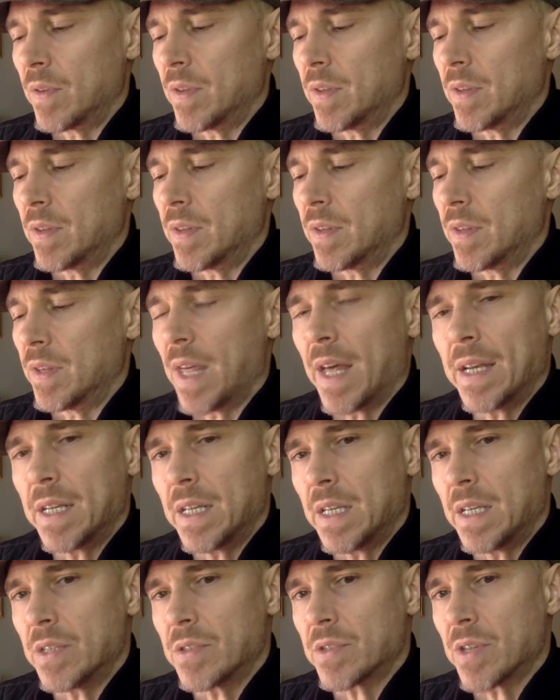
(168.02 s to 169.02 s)
that
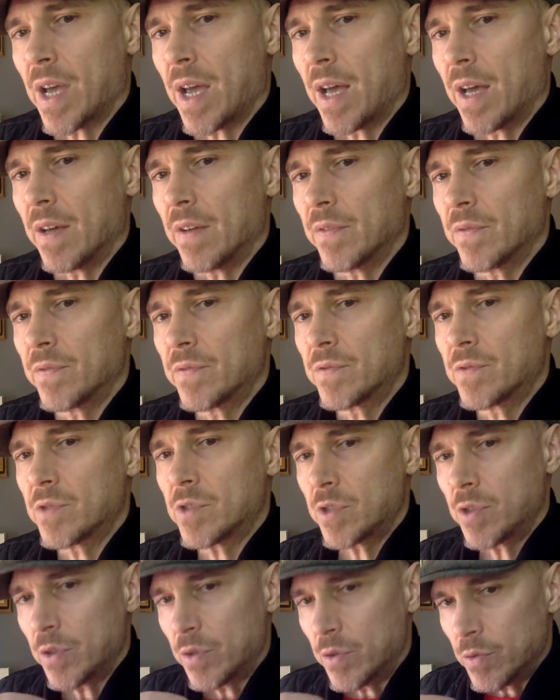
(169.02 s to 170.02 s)
each have
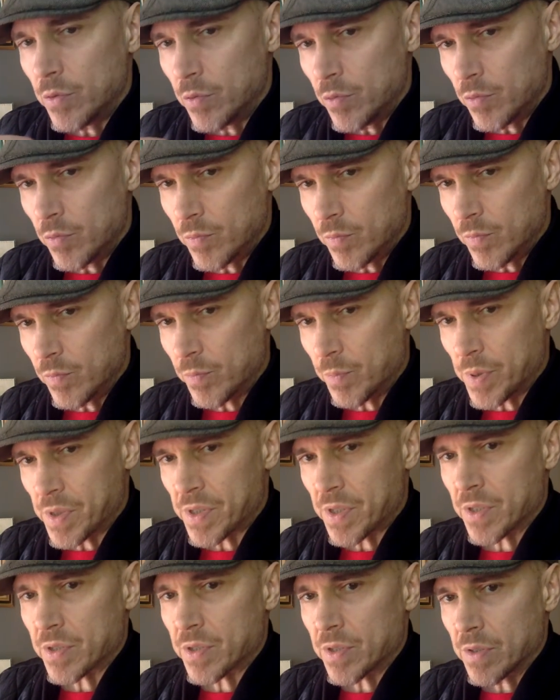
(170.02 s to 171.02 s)
2
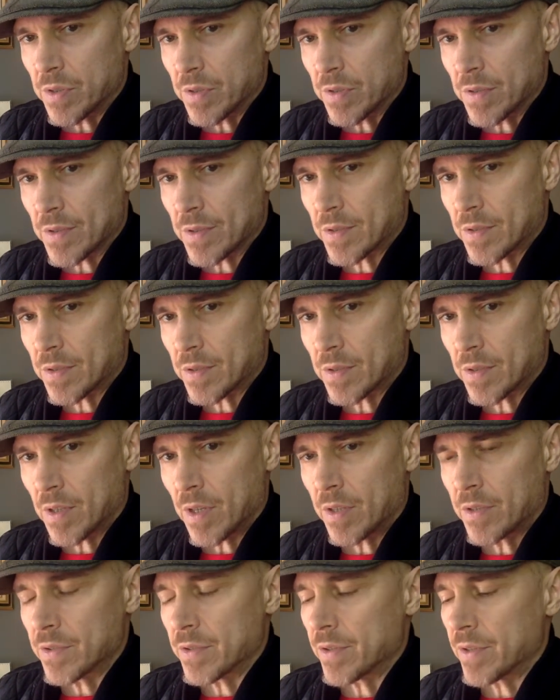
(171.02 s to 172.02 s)
positions
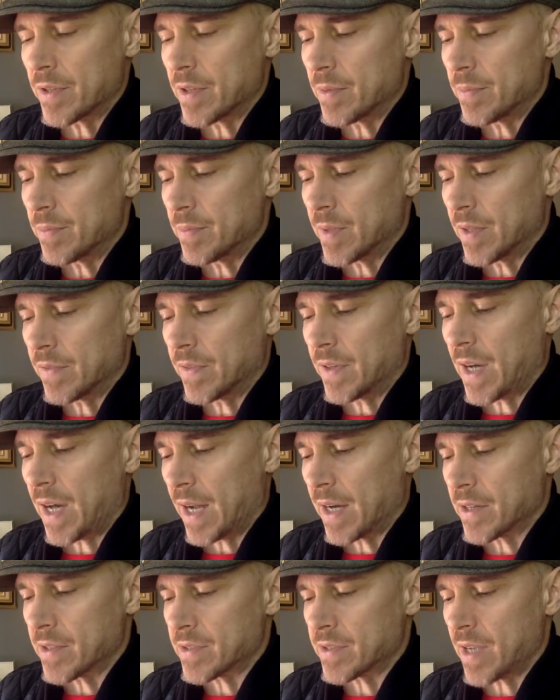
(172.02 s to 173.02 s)
under them of
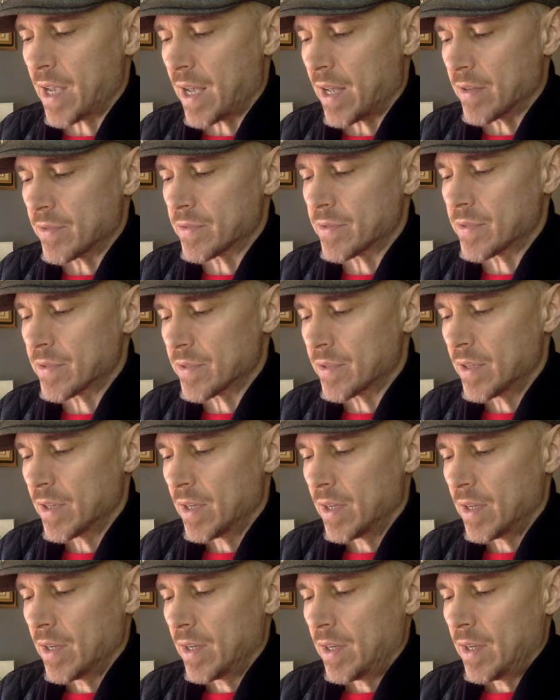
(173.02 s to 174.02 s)
higher sounds.
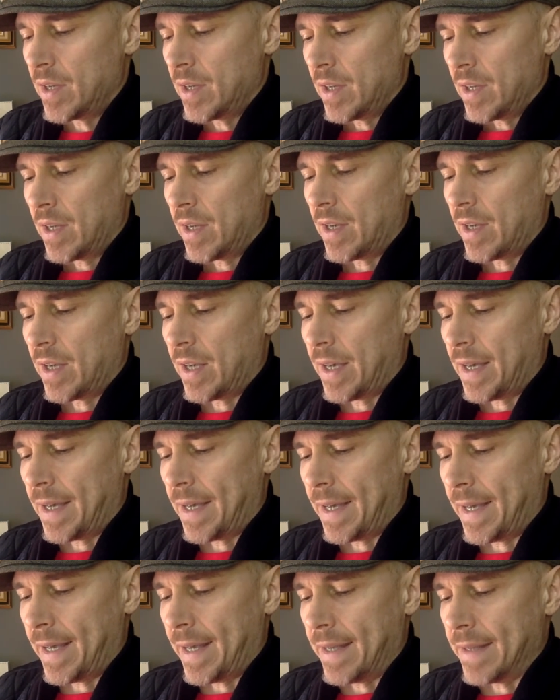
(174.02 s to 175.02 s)

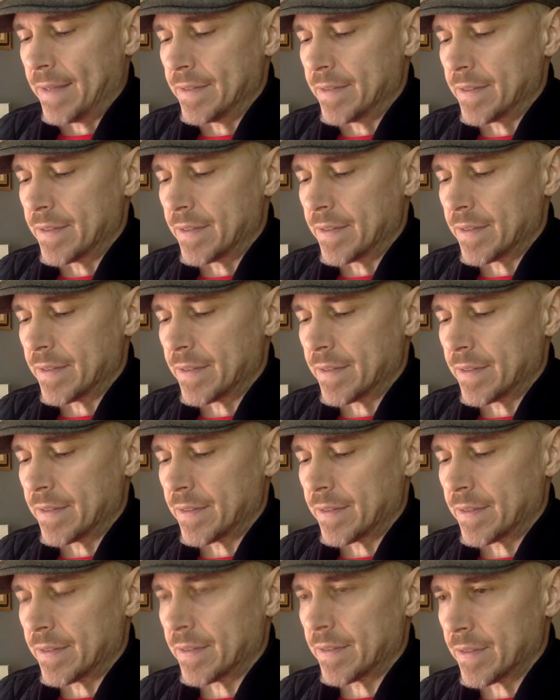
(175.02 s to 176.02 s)
And
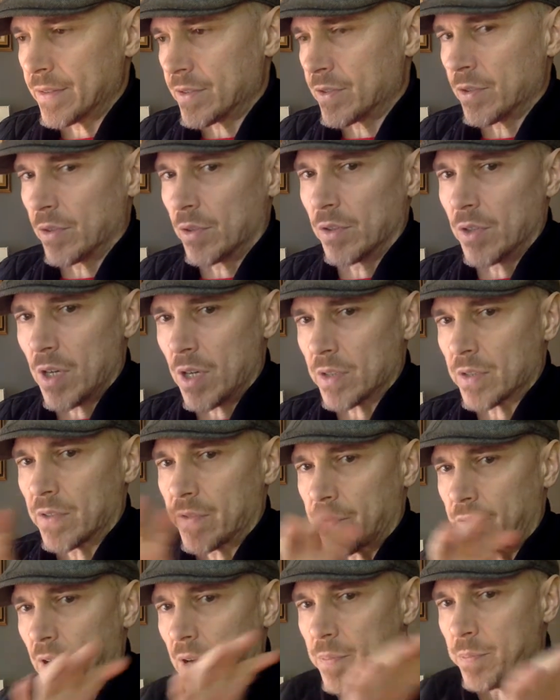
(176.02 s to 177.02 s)
so along the
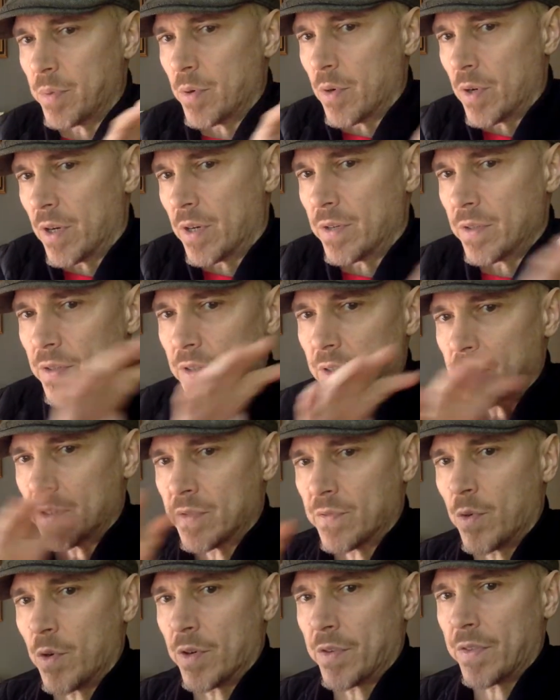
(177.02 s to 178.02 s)
fretboard, these
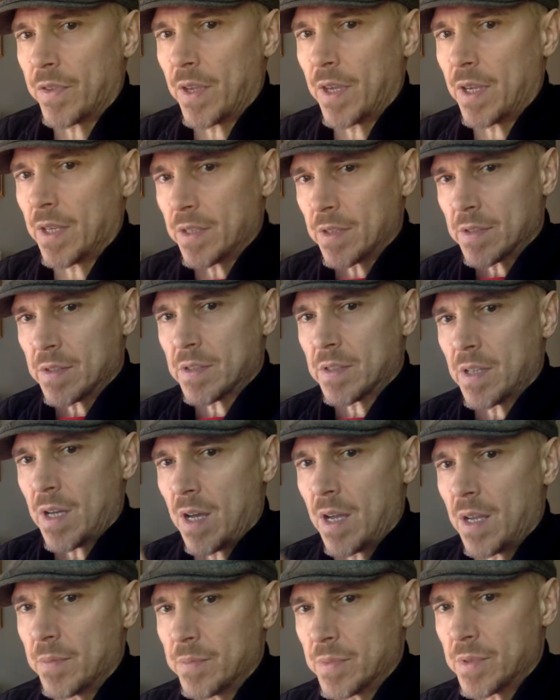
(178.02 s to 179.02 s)
4 things
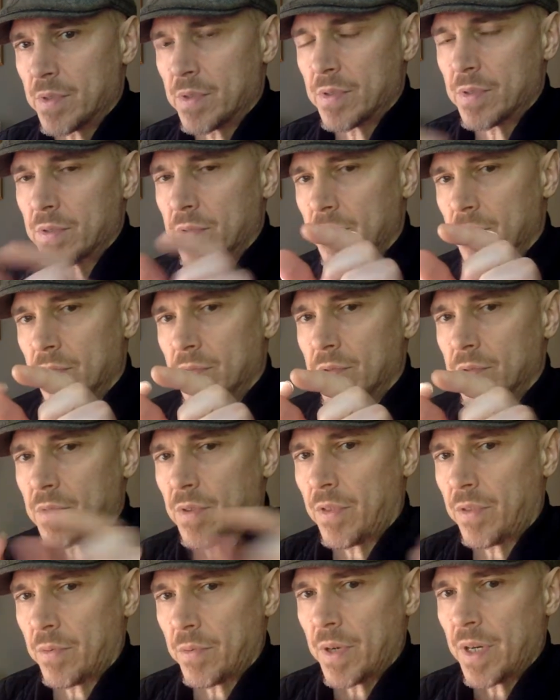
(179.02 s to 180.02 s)
times
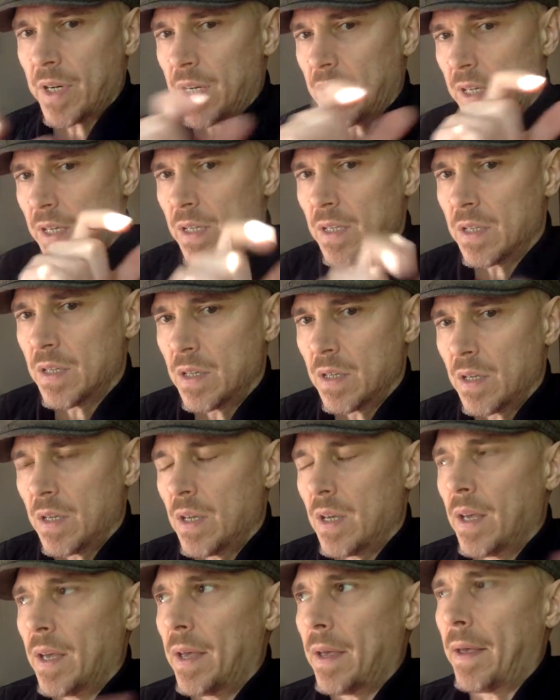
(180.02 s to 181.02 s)
3,
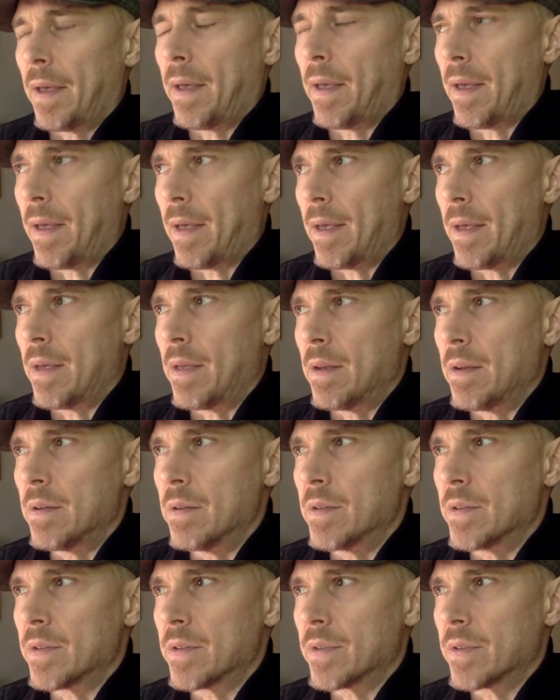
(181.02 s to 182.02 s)

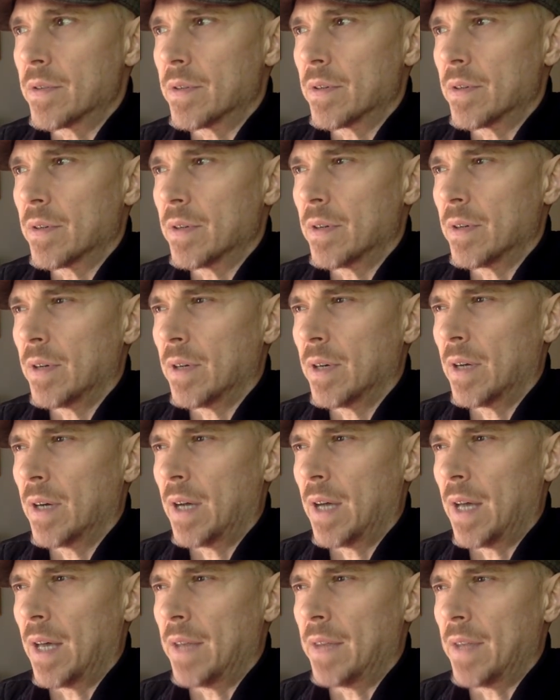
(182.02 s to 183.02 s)
and
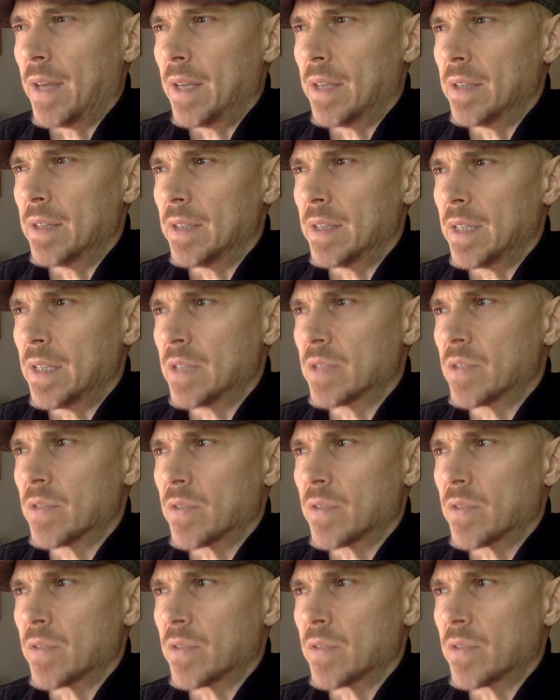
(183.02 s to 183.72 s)
then each